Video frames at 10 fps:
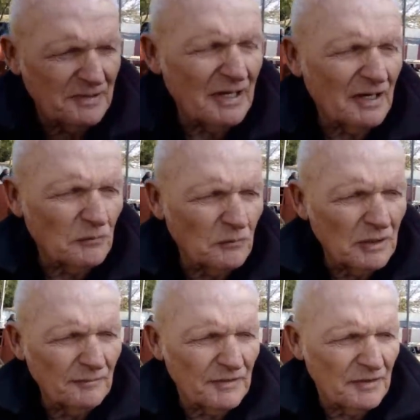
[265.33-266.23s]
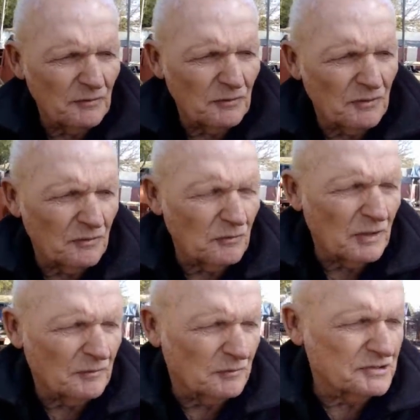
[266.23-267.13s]
Yeah, well,
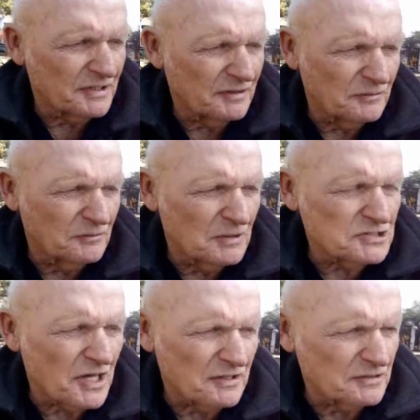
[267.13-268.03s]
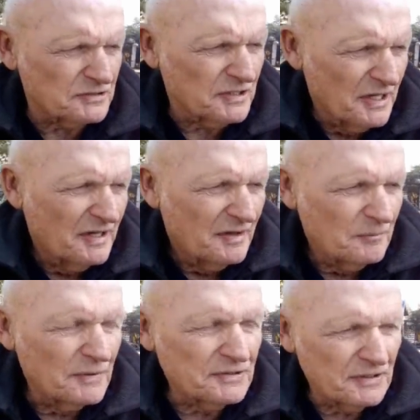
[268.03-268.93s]
one was uh, Russ Saunders,
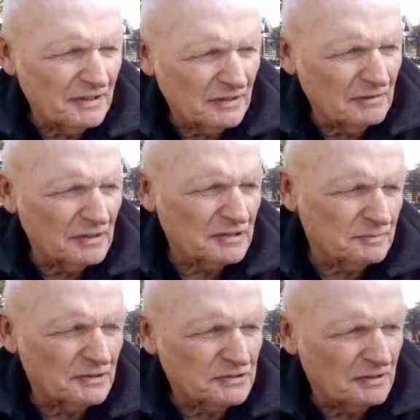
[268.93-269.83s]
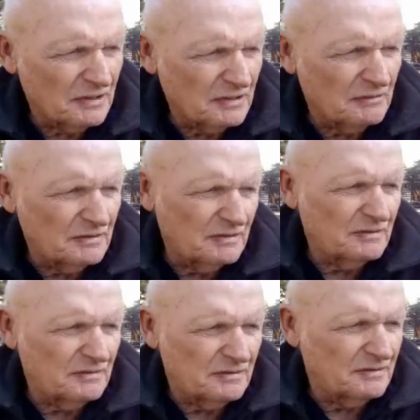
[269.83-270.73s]
but the greatest mentor, uh,
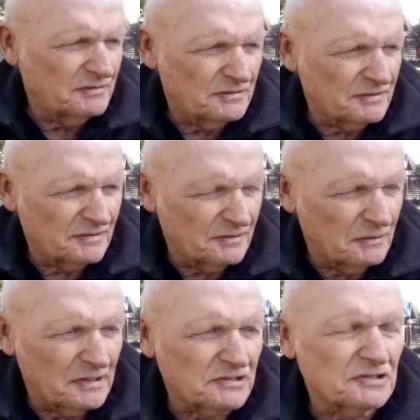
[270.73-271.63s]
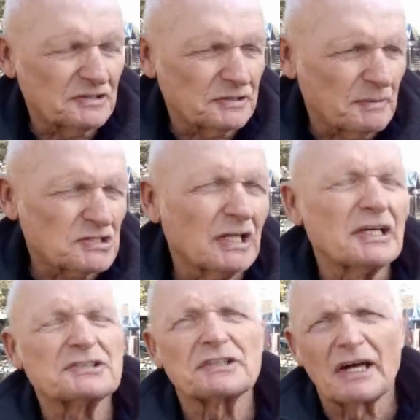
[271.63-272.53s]
is the greatest, and he
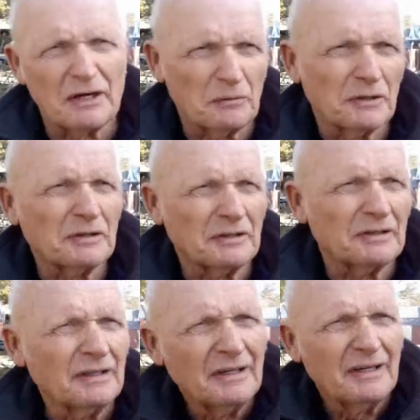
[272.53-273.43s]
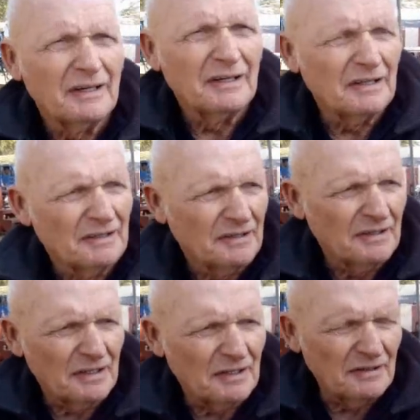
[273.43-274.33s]
specialized in high work. And,
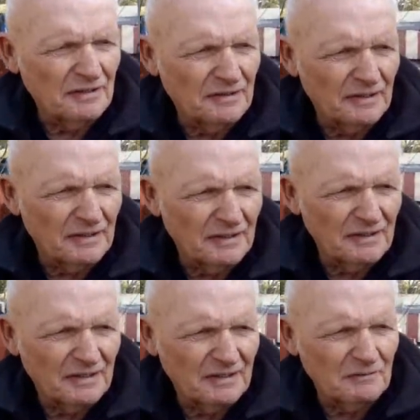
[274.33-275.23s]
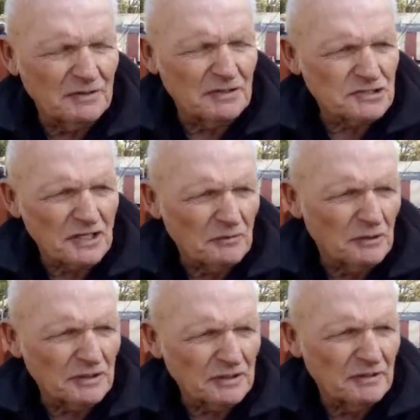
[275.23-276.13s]
and uh, got me into
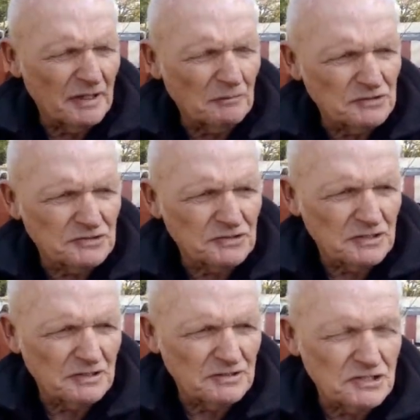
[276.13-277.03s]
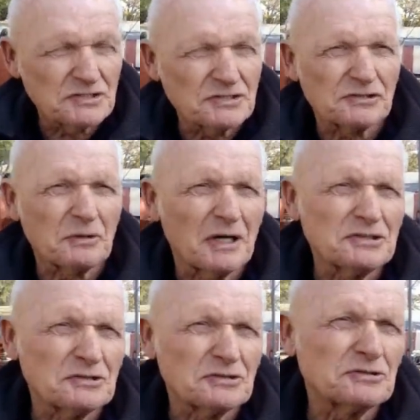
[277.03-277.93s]
stunt work. That was uh, Jesus
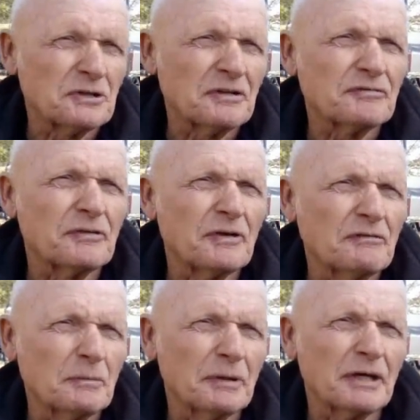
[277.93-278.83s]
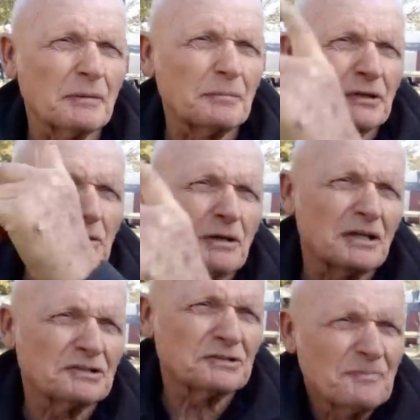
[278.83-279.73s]
Christ that stood in for everybody up on the cross.